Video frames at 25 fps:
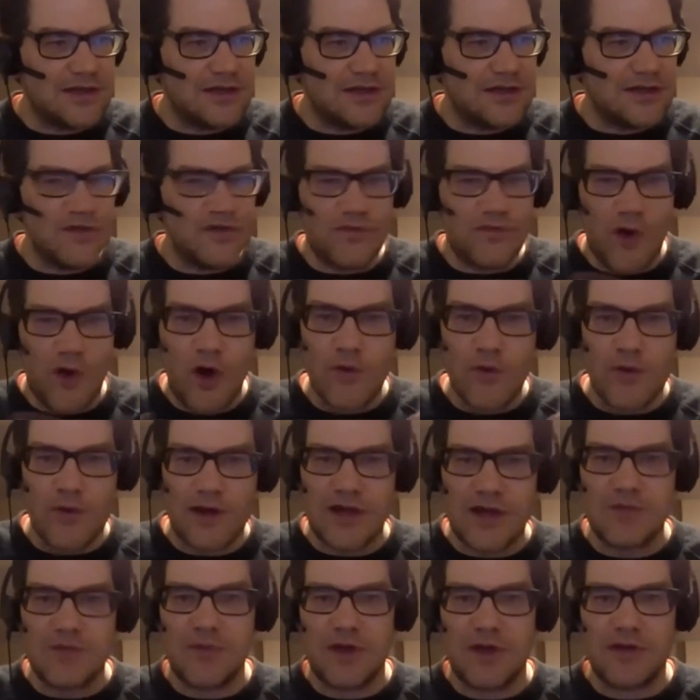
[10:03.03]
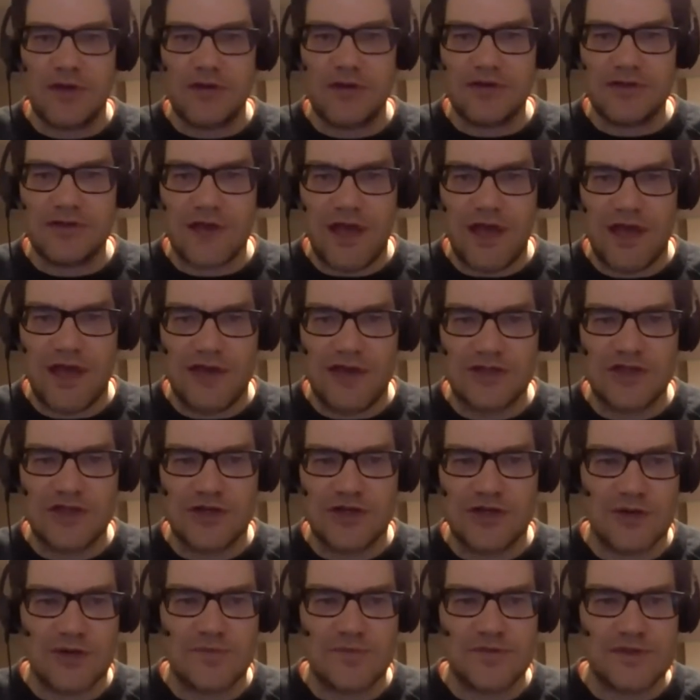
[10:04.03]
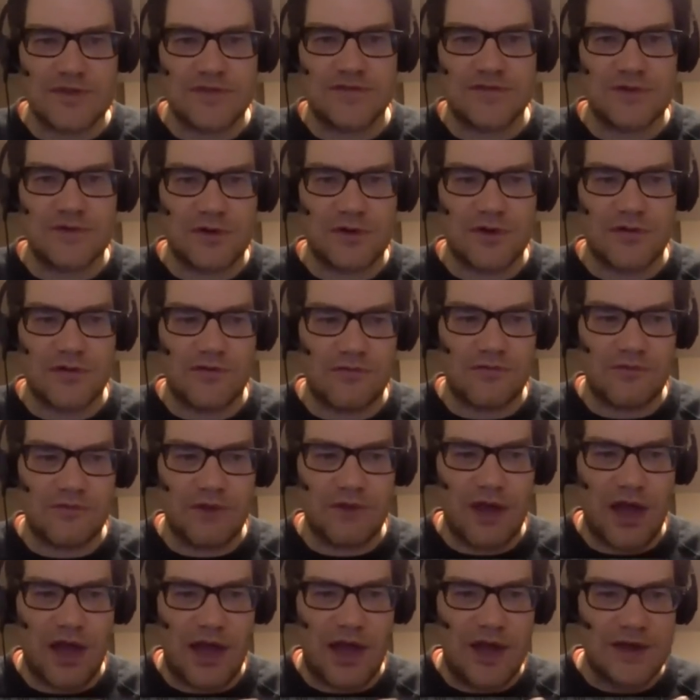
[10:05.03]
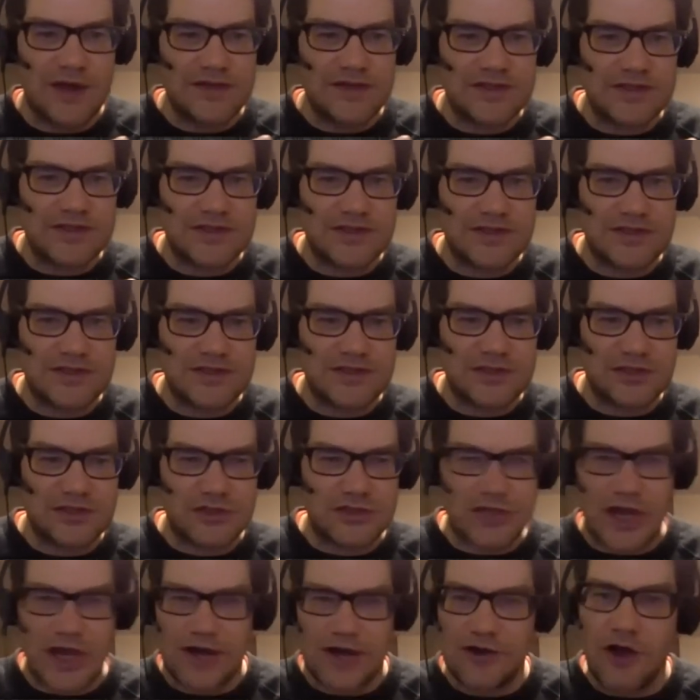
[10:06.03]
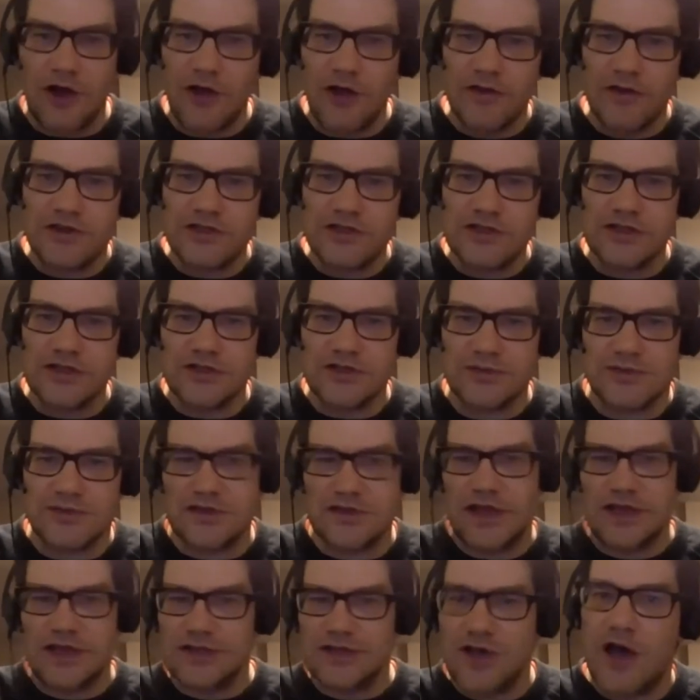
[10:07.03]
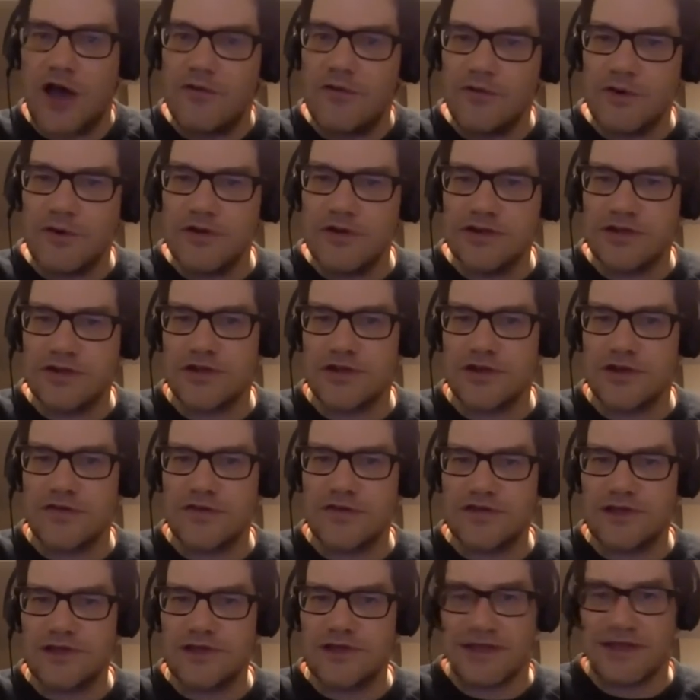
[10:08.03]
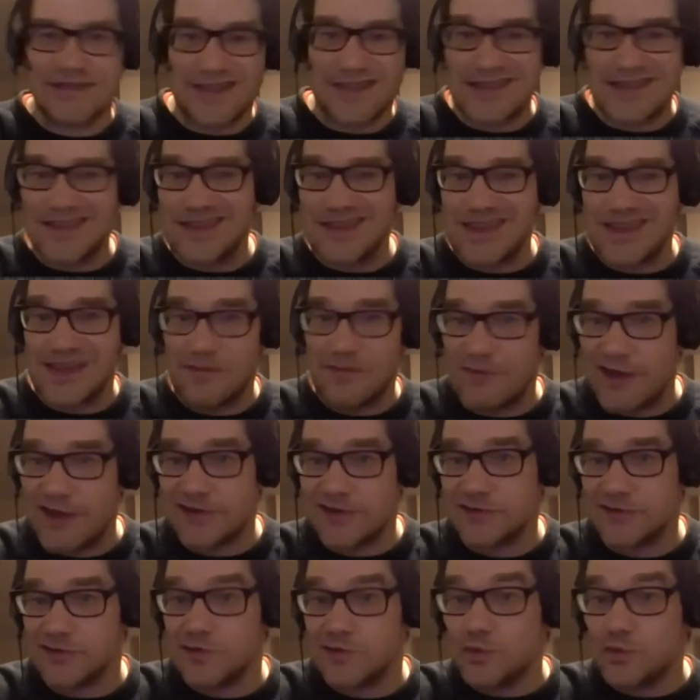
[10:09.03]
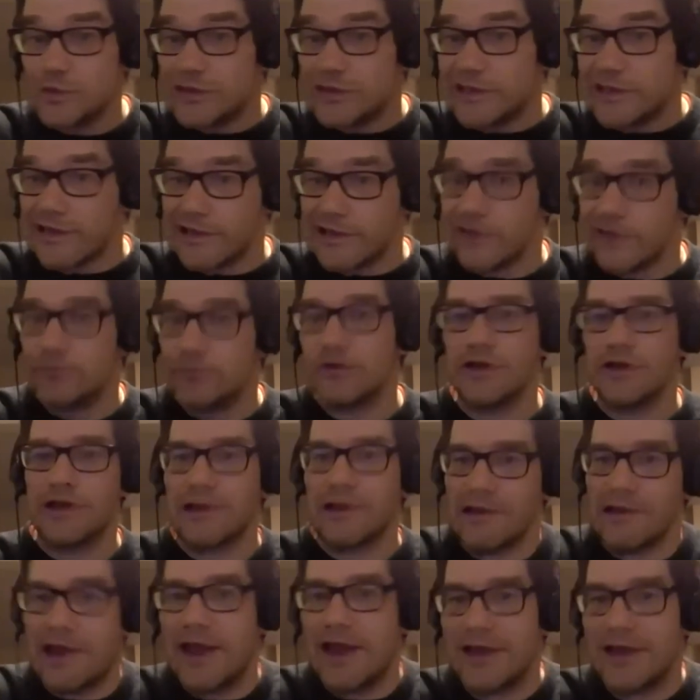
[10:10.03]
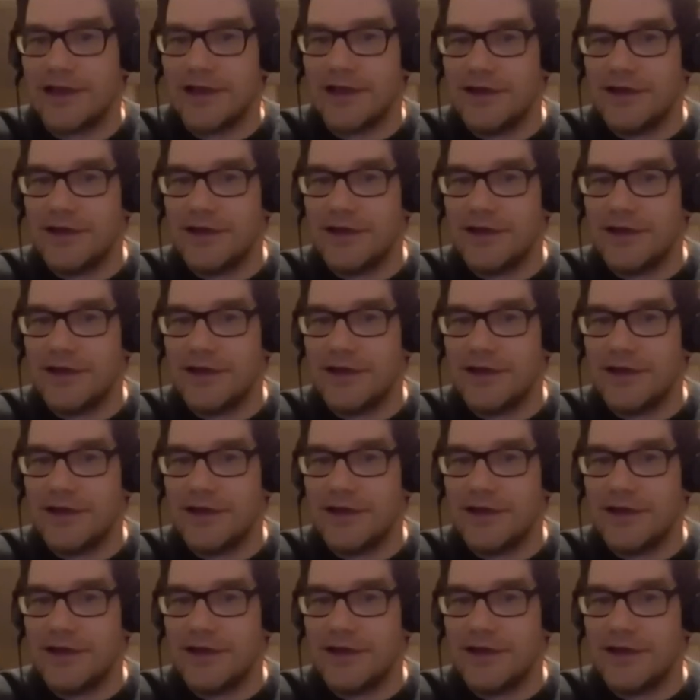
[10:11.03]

you've already built in terms of sort of technology, in terms of like software as a service thing? Because that's the thing investors really, really like.